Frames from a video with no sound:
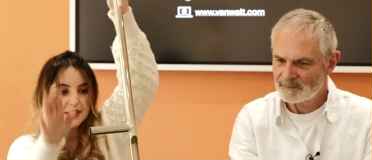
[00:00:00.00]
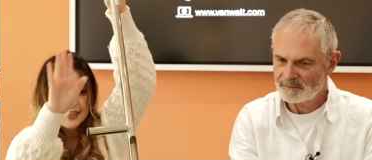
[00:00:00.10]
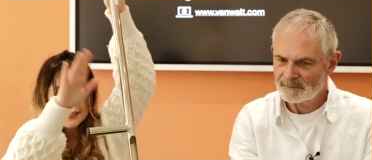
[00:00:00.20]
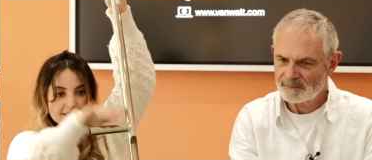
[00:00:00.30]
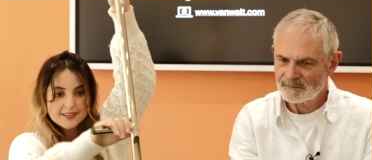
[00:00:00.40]
Speaker 1: but it
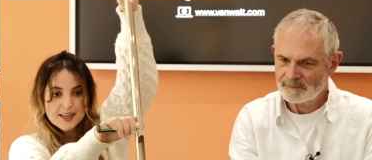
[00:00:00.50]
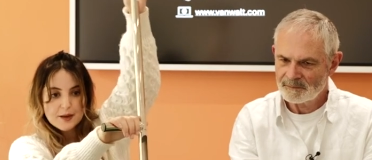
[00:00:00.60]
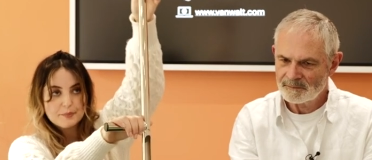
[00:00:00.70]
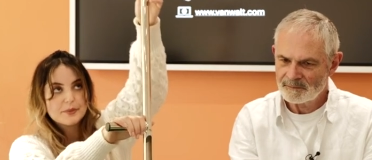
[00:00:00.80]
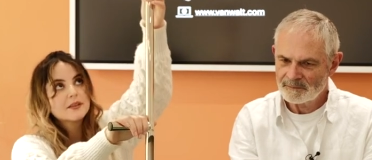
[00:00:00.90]
has a
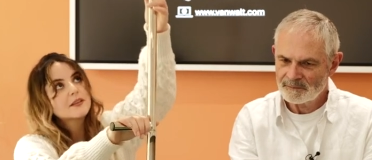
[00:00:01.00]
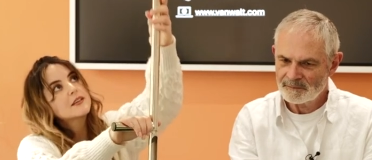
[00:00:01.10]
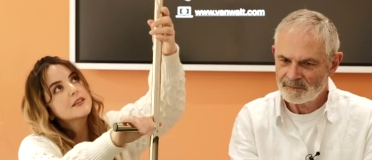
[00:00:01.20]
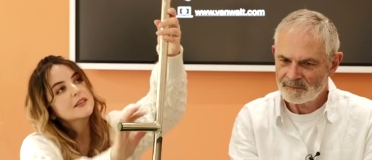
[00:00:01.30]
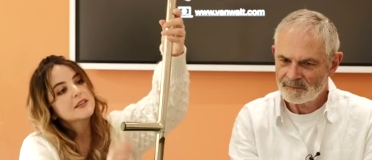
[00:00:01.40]
step.
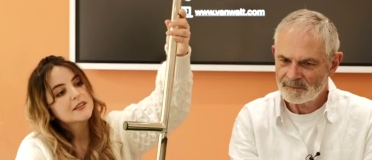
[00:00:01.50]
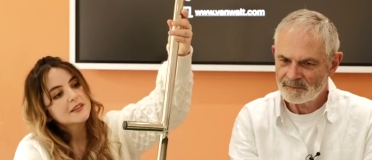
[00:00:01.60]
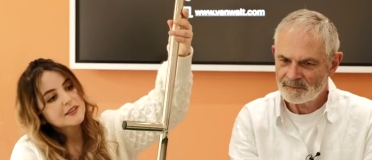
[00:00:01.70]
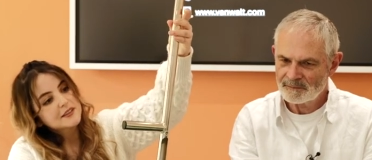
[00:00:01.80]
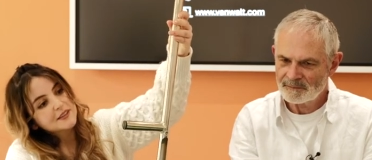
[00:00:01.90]

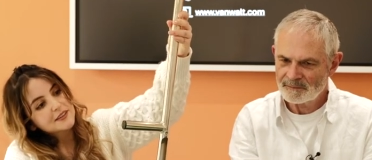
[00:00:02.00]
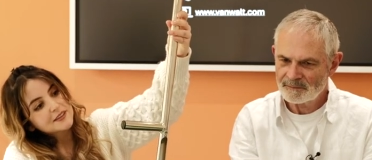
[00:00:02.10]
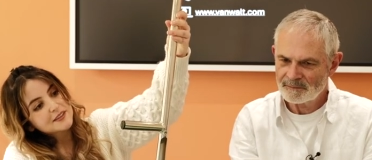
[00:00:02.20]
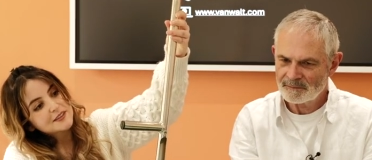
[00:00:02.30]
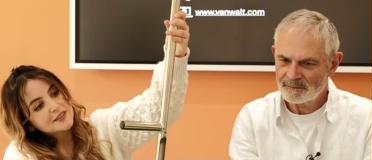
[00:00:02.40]

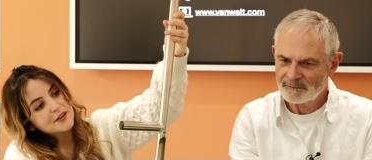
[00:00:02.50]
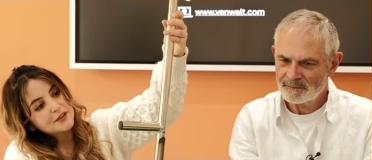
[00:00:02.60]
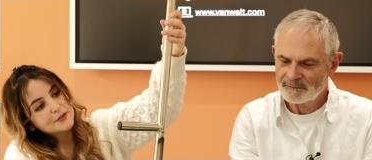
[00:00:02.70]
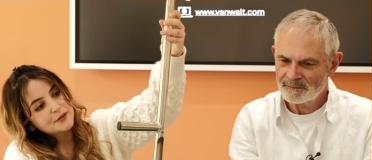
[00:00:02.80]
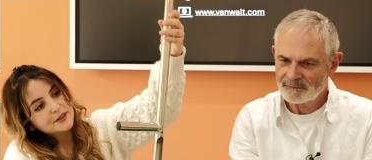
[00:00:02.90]

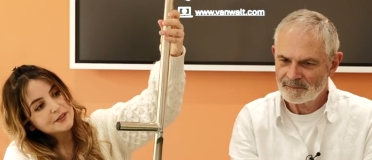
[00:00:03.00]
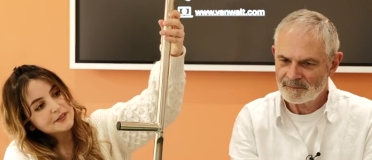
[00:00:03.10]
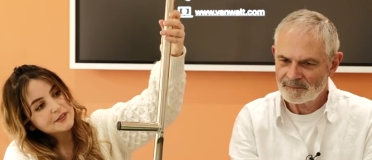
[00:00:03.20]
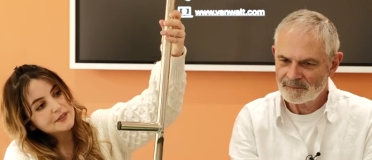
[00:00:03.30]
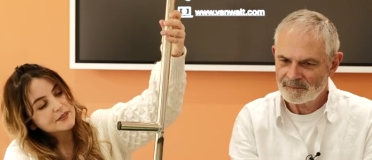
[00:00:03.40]
So
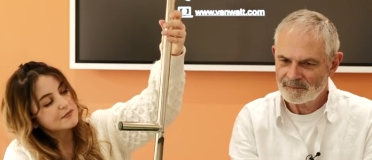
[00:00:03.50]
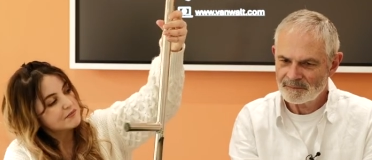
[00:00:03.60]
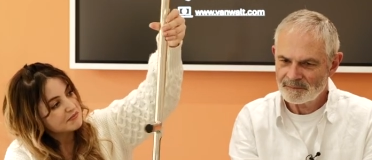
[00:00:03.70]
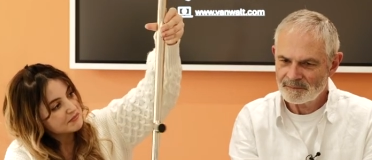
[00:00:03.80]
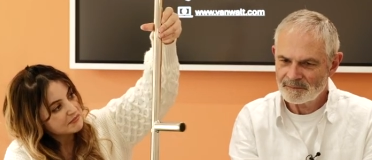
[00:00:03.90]

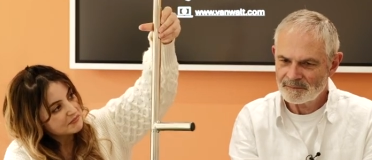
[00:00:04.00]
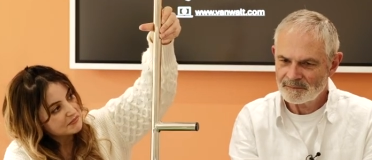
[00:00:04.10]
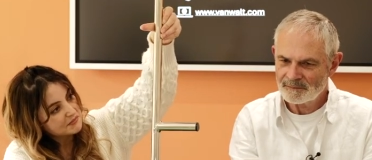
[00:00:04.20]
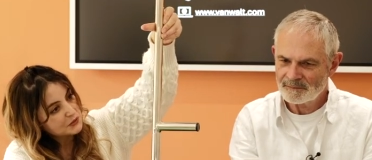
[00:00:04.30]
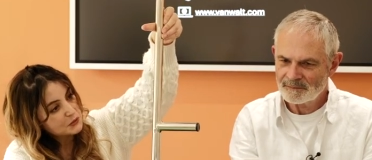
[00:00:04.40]

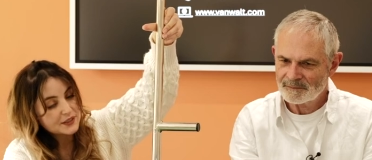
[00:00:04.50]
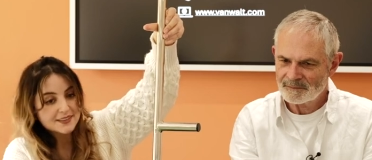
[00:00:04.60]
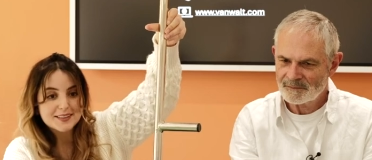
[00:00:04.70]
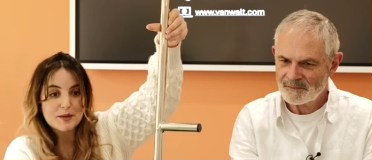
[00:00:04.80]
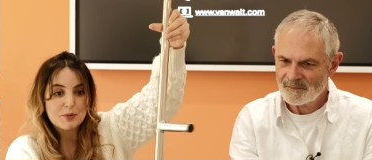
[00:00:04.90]
you can
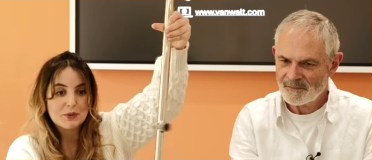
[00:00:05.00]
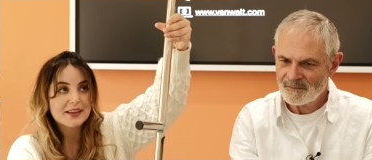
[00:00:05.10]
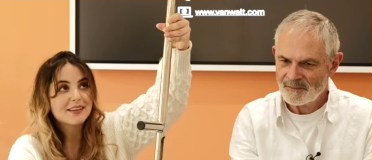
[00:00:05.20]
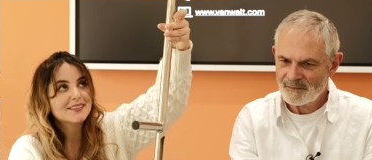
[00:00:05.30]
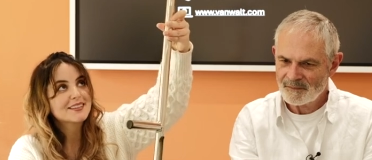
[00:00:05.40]
step on
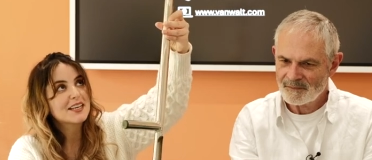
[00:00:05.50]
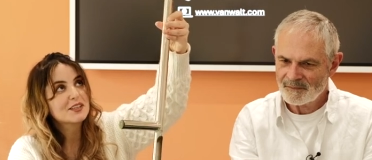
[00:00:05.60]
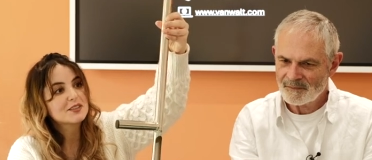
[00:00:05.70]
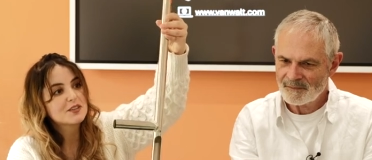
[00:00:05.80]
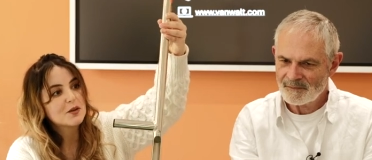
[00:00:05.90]
it, take
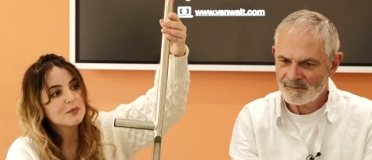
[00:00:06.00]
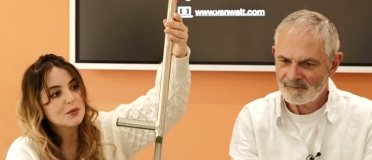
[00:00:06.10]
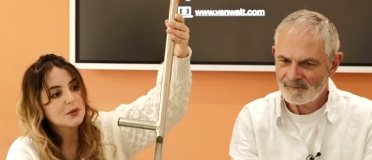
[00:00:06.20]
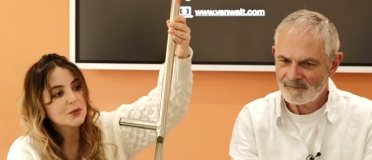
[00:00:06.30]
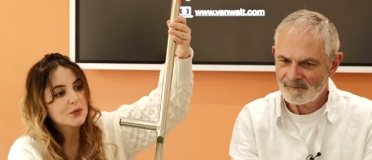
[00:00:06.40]
the
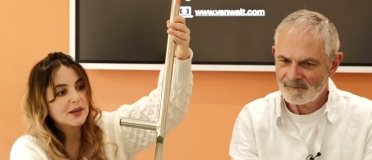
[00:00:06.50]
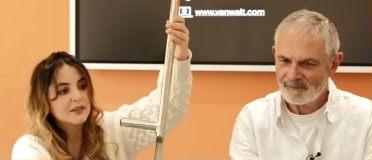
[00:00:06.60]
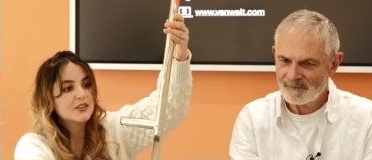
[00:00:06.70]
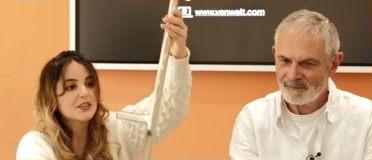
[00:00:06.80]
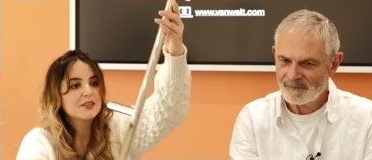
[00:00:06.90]
sample,
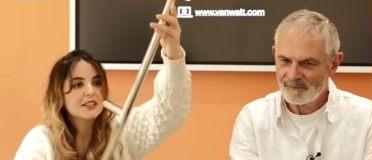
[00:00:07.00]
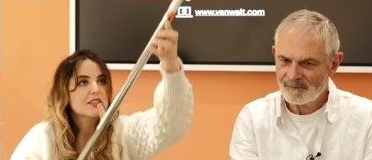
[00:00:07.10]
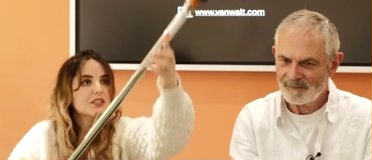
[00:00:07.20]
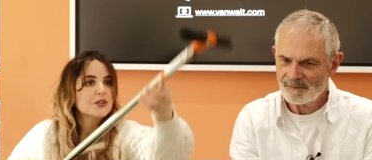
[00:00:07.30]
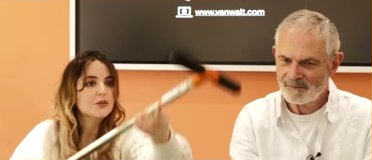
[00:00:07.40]
and you don't need
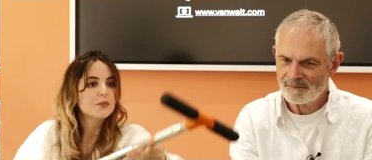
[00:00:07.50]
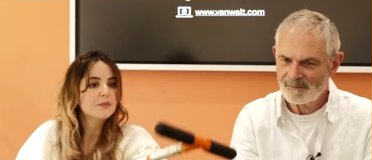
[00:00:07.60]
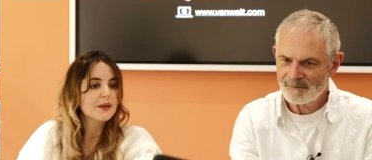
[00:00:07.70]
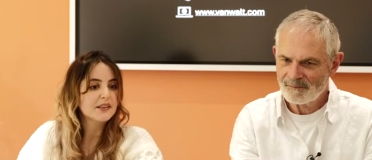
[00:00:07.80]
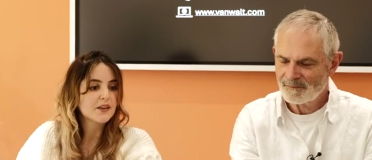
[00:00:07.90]
to
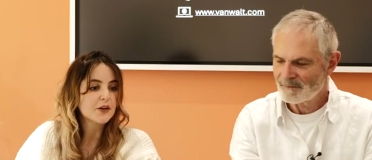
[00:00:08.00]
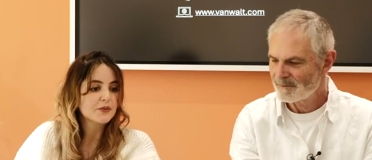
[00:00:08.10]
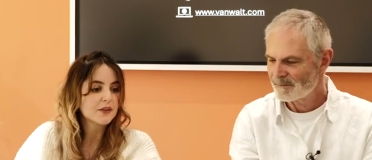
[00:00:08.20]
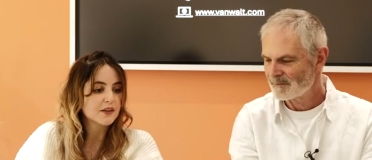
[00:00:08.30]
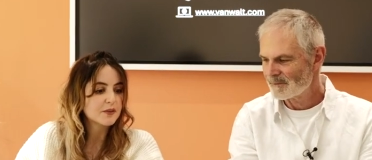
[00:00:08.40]
bend
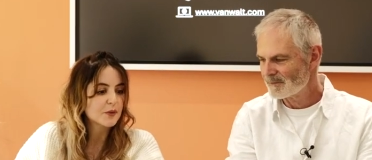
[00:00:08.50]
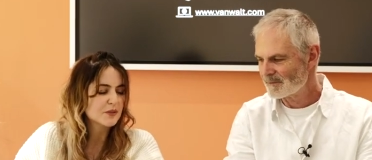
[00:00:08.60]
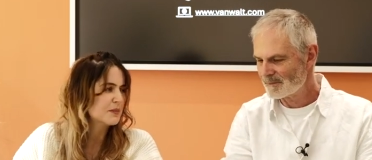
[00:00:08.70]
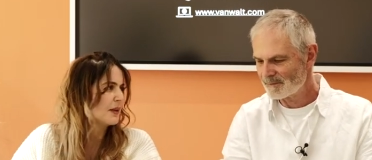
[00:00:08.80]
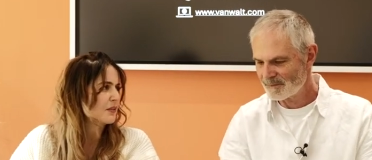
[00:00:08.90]
over. Well,
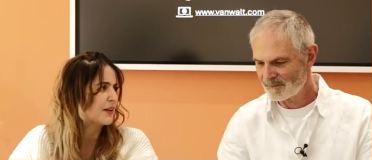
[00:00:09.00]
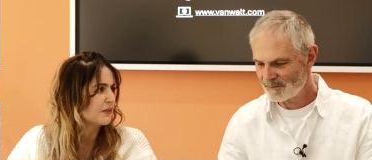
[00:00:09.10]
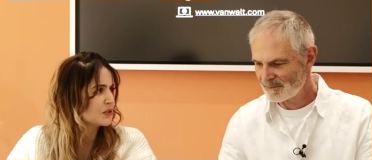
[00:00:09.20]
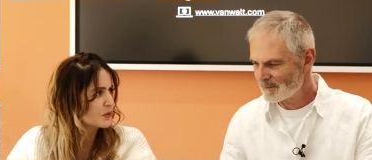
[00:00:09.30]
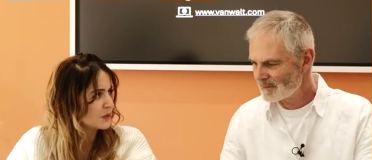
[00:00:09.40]
depend on how
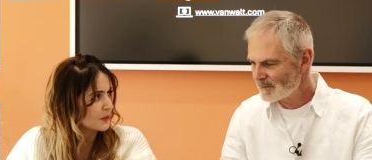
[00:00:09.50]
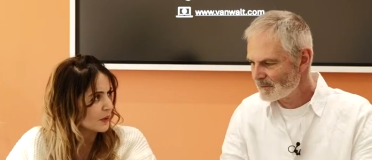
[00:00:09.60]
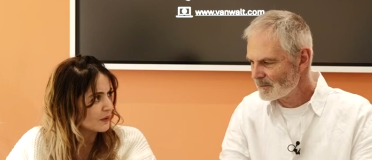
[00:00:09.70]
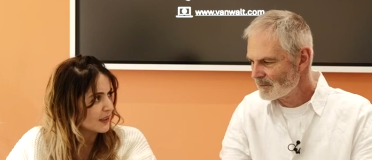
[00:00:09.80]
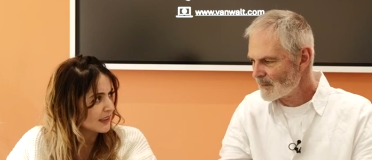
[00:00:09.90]
tall you
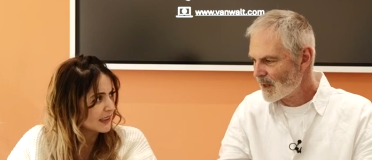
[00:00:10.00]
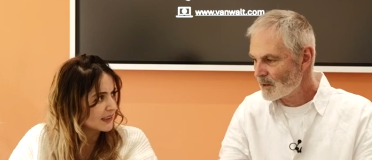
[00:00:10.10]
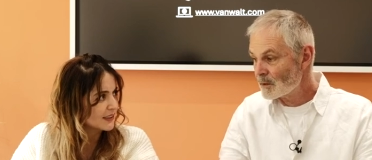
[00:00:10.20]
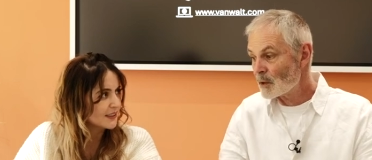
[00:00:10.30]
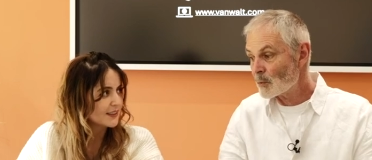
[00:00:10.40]
are, really.
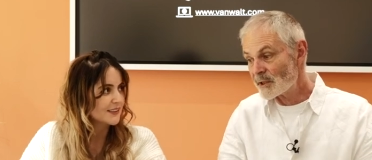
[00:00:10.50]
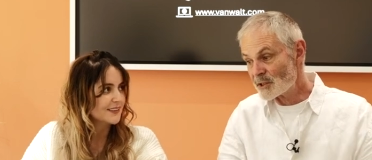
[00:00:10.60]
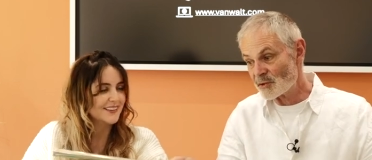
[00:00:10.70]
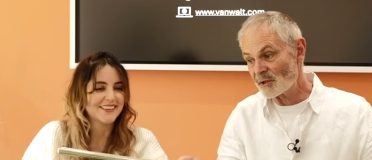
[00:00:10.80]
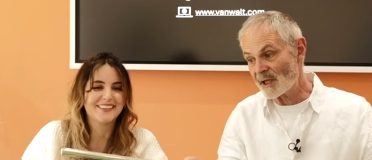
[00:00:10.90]
No, but this is